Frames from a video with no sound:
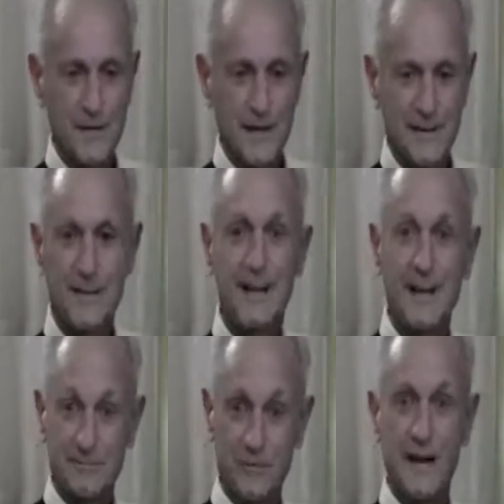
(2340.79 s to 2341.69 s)
And then,
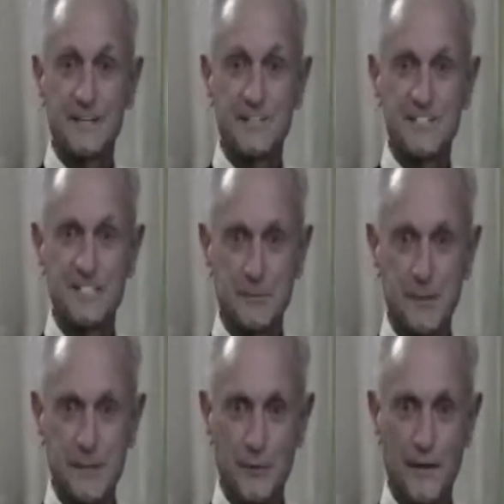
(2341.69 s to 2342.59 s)
like for anesthesia
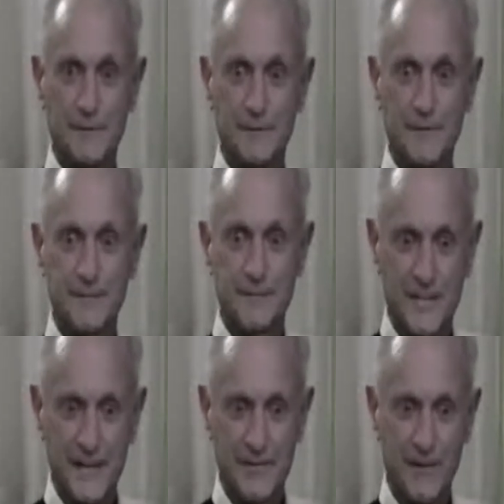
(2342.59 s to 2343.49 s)
people like me, and you're laying there